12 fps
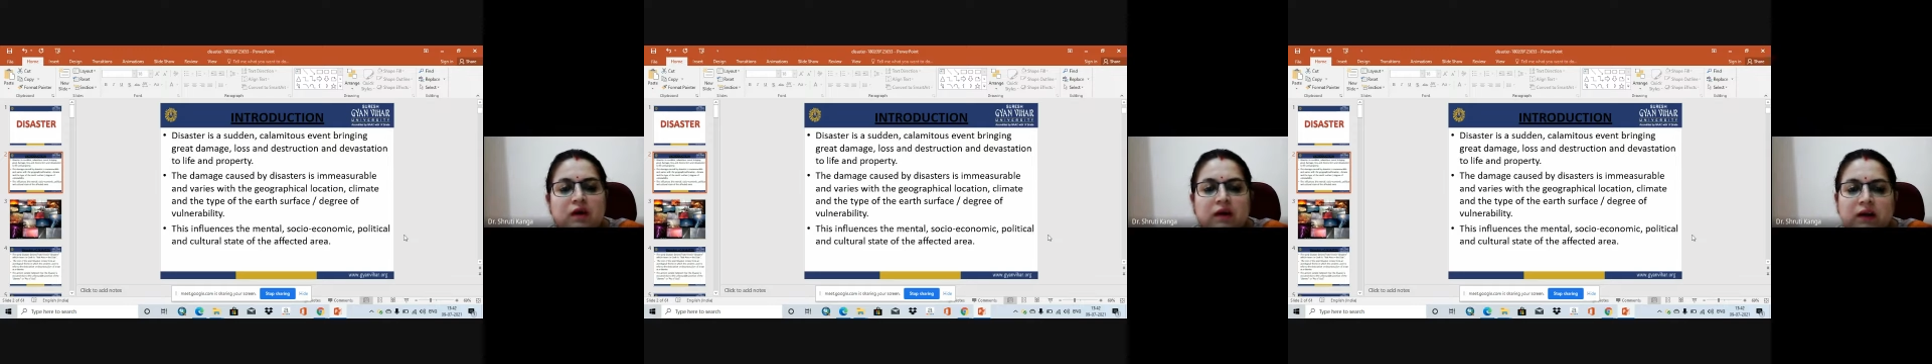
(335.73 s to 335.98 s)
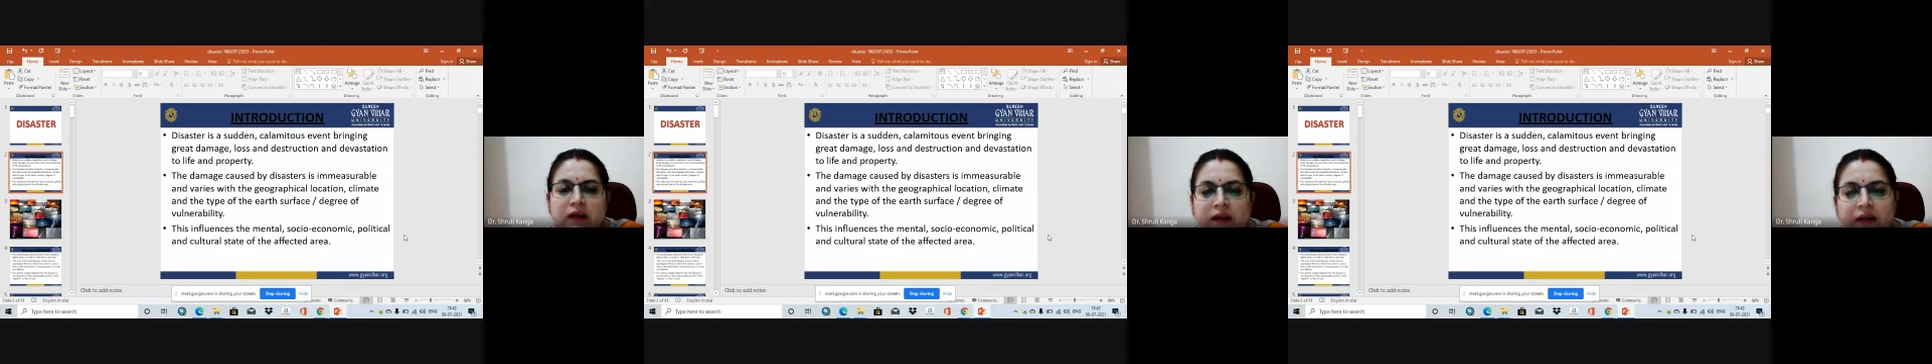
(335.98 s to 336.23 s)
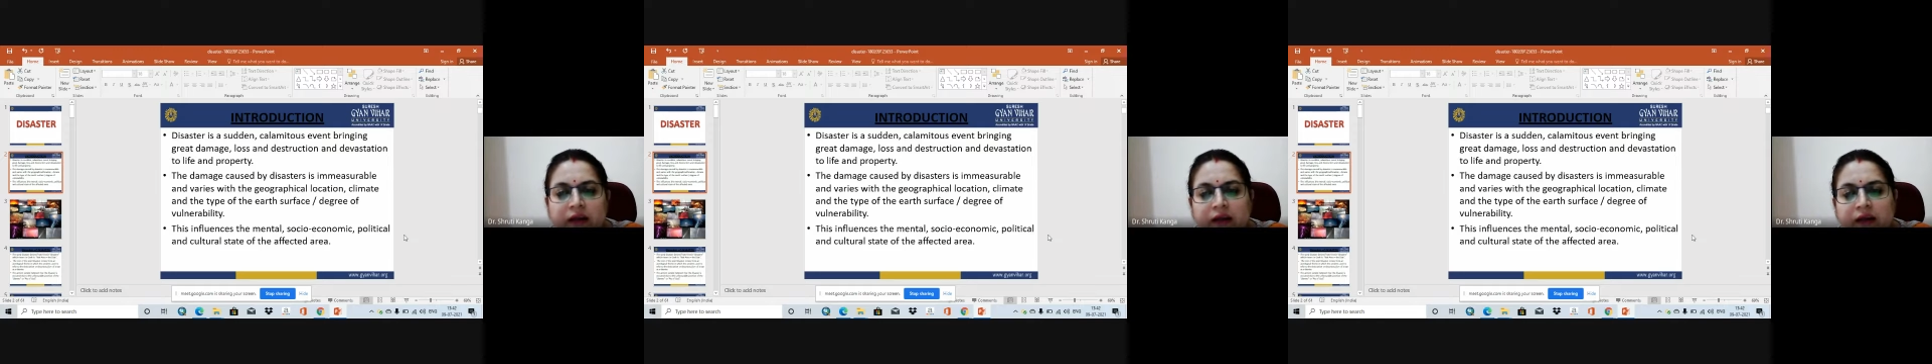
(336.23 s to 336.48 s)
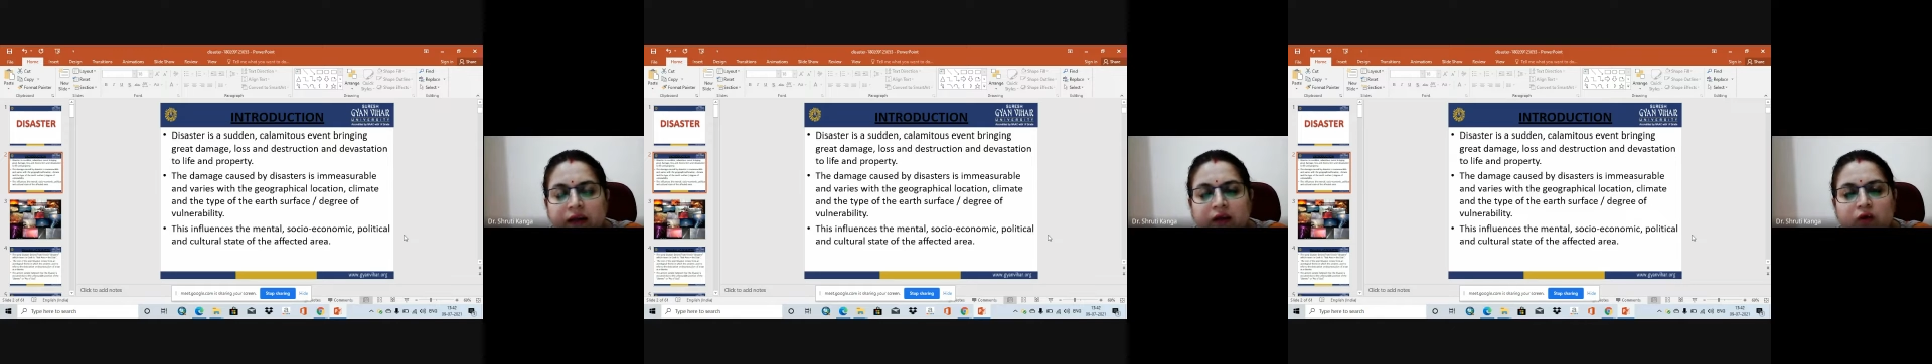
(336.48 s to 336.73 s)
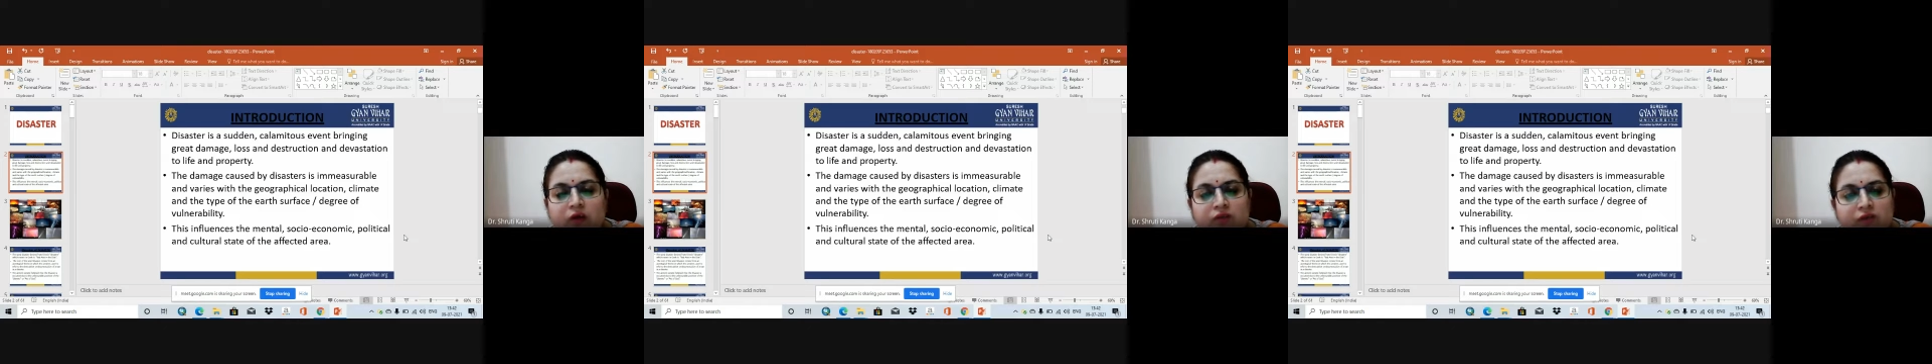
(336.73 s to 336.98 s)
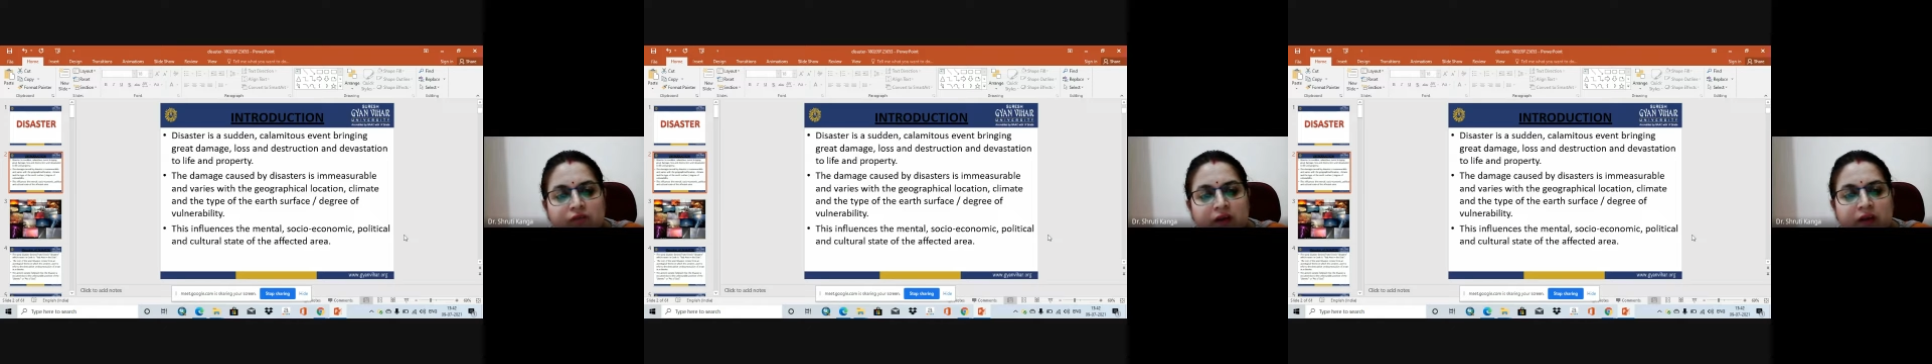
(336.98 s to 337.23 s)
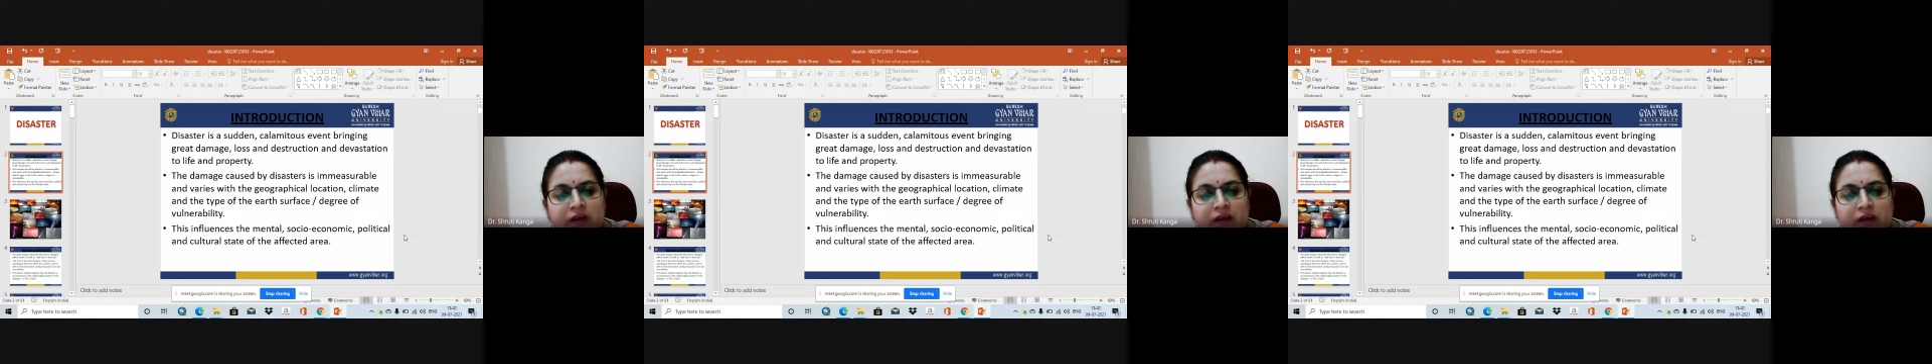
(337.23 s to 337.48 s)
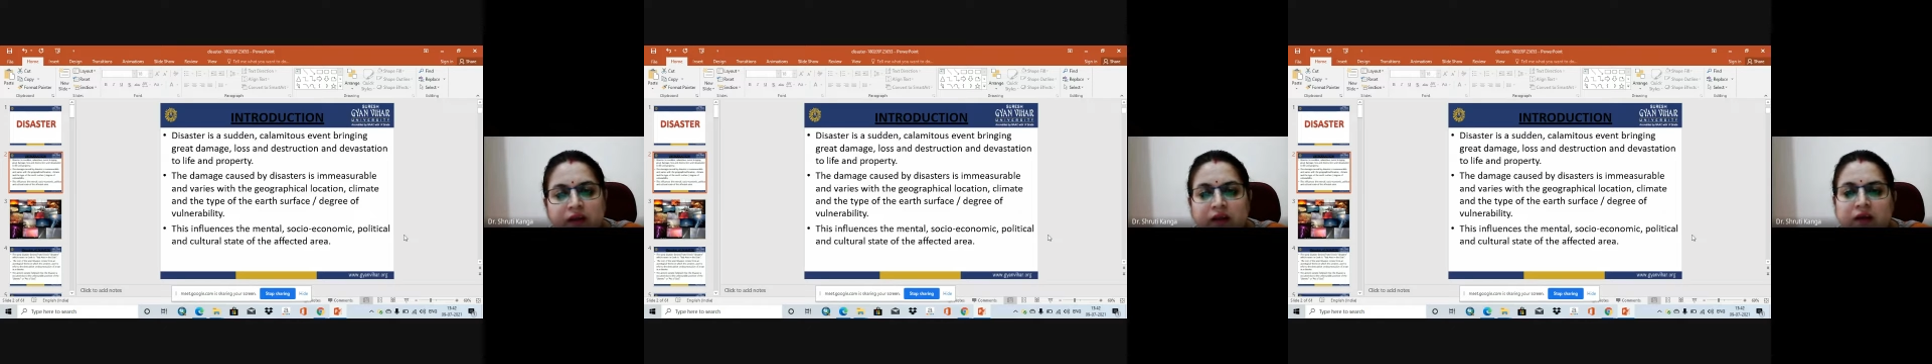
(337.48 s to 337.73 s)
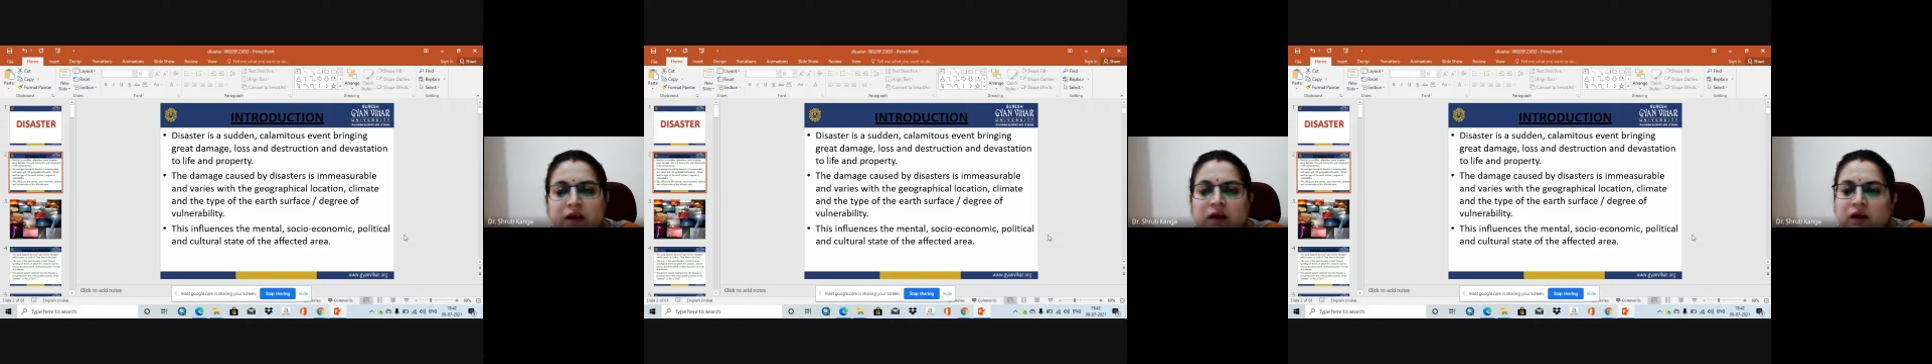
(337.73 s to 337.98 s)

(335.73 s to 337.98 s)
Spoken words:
10 degree or 15 degree,